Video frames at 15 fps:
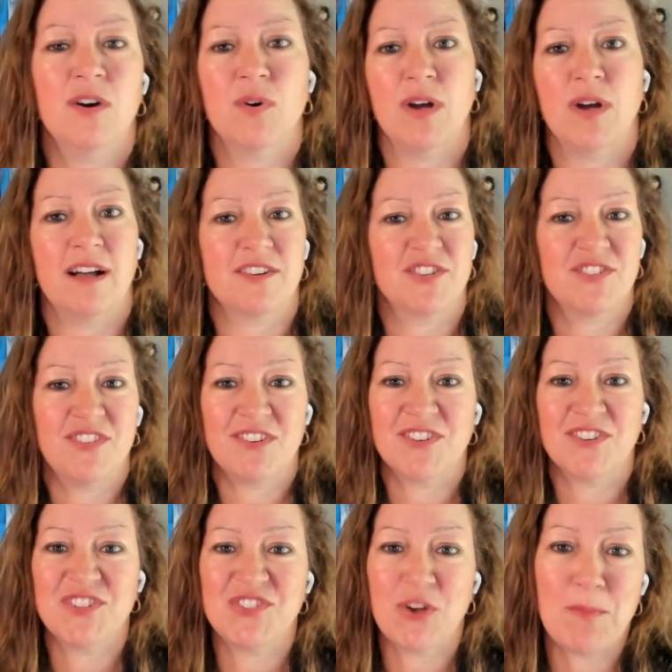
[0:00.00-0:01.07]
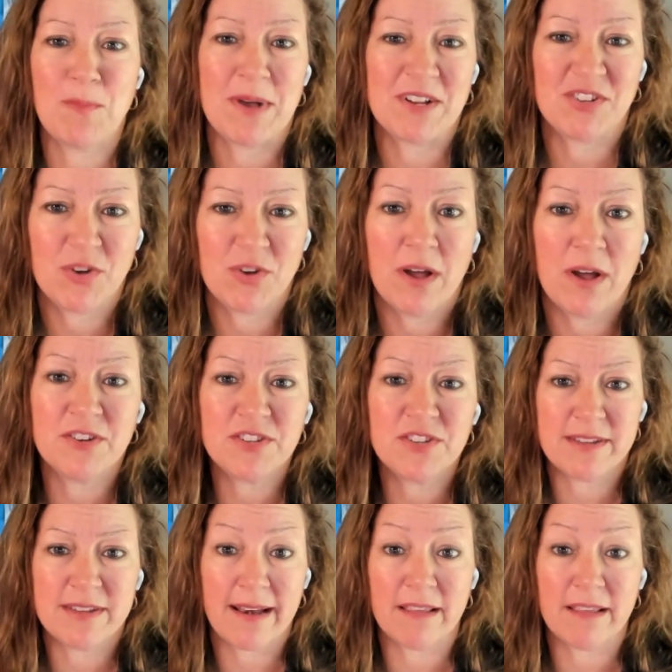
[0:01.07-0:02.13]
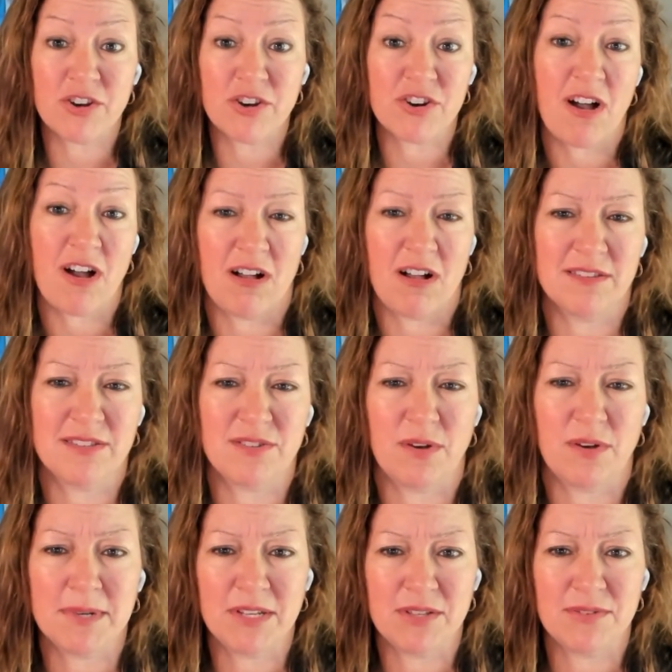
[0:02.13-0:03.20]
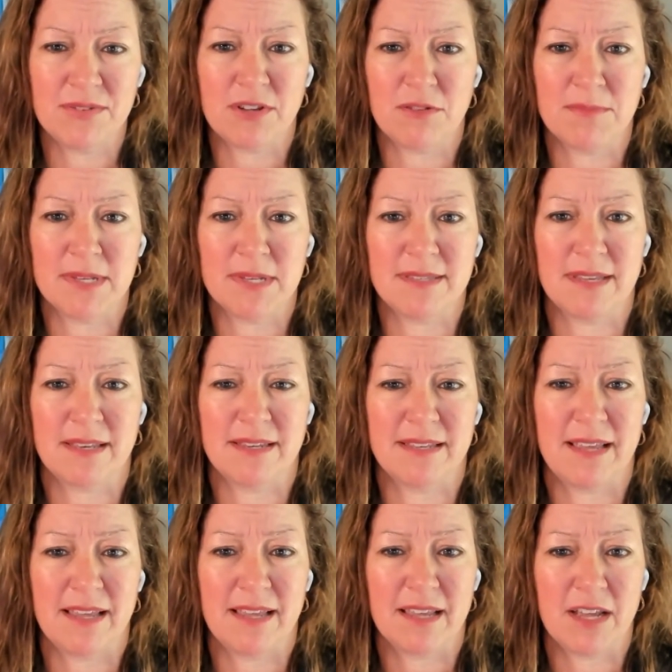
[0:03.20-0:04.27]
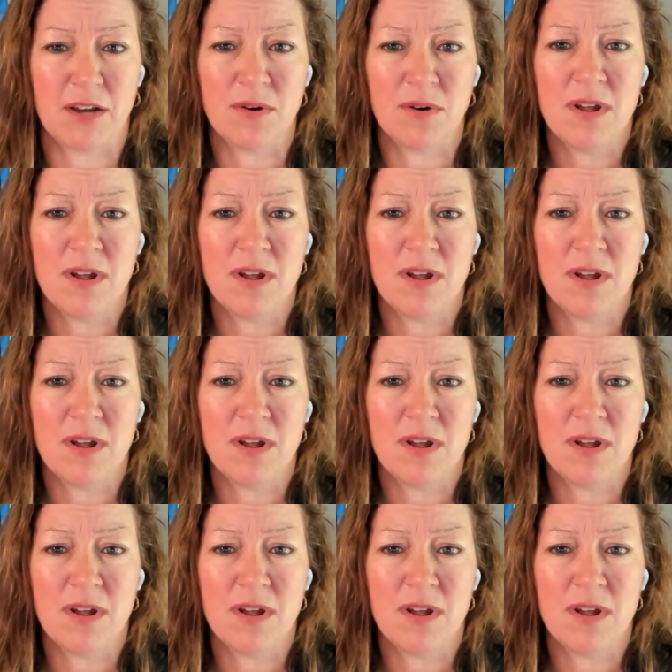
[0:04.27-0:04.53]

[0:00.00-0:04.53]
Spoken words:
gosh, there's so much. So understanding your cause. So I'm going to use Homemade San Diego.